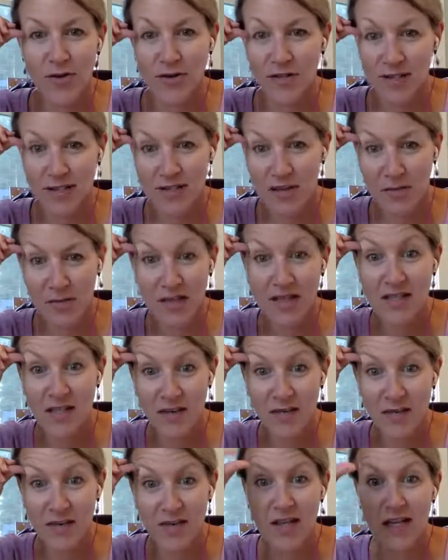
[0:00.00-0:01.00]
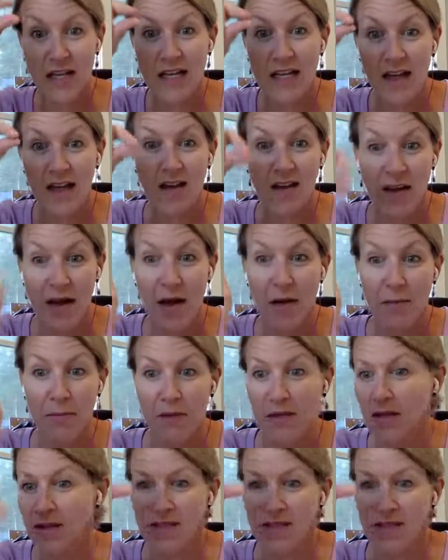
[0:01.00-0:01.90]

they're using something different than ELM